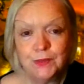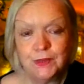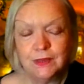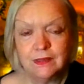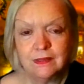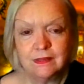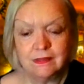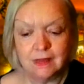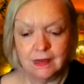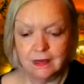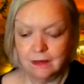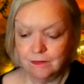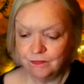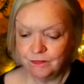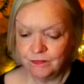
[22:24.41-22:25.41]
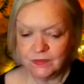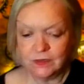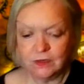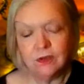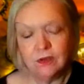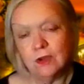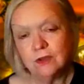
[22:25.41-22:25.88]
hope it's um,
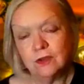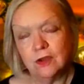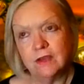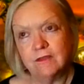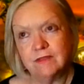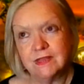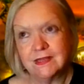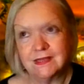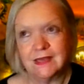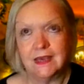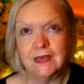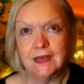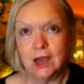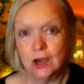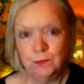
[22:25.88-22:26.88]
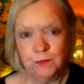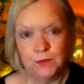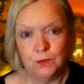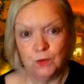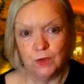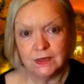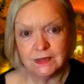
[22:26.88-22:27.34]
you know not not even saying i
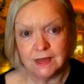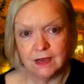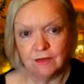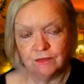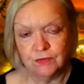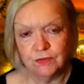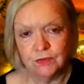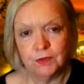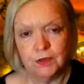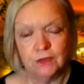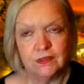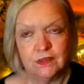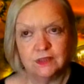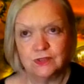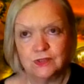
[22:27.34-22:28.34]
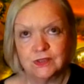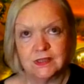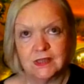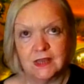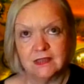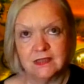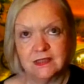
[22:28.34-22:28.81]
hope it works out for you both it's
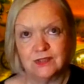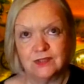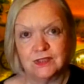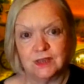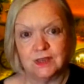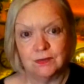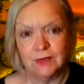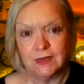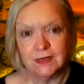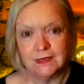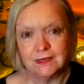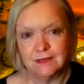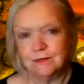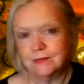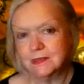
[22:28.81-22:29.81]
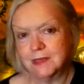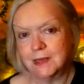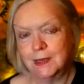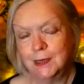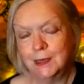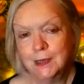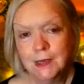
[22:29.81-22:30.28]
just that's just so negative it's
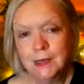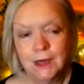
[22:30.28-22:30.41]
like